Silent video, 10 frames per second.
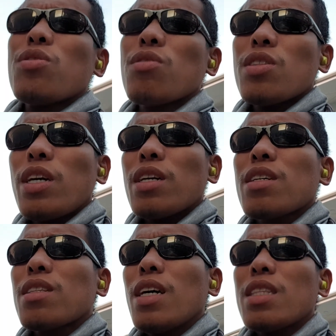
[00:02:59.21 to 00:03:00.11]
to think
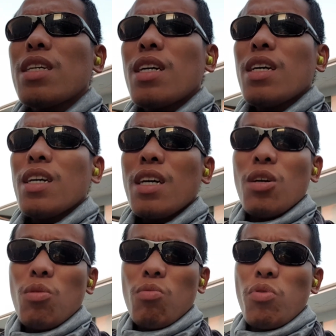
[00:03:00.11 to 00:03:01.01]
that
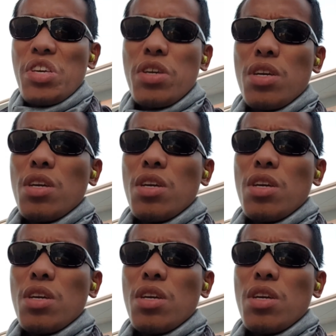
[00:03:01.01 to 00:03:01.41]
we,